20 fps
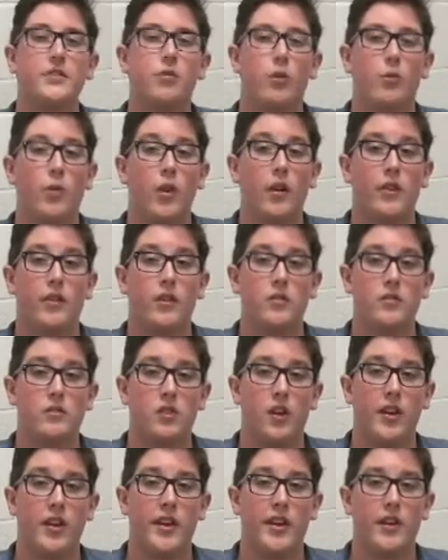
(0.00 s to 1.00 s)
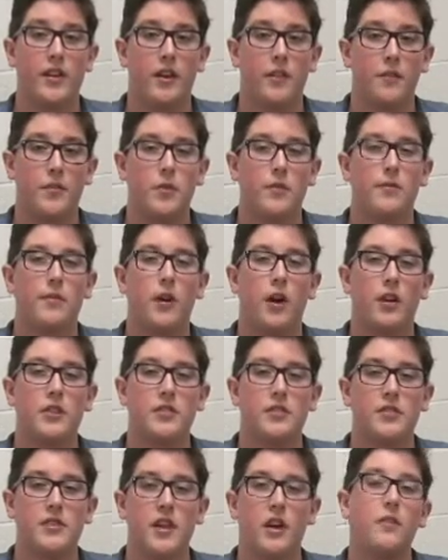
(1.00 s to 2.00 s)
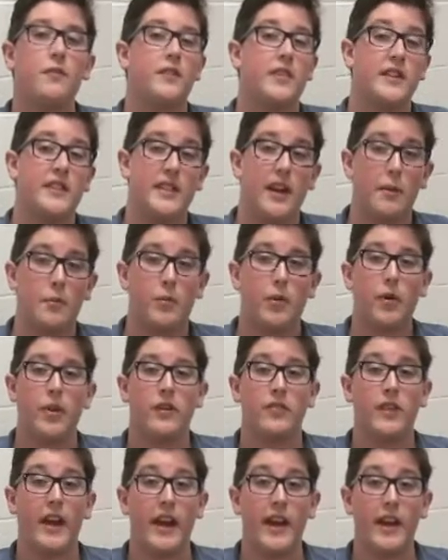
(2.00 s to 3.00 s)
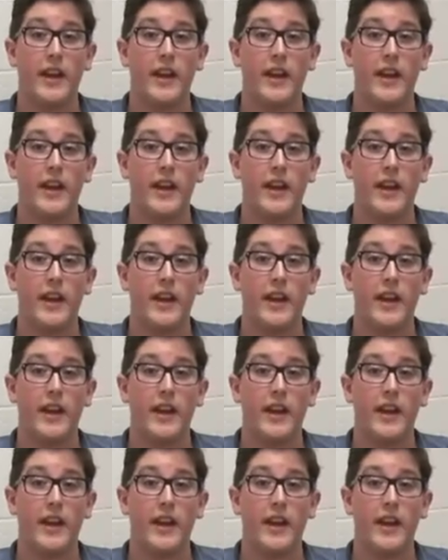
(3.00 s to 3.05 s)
you are one of those lucky enough to have caught yourself in a temporary leg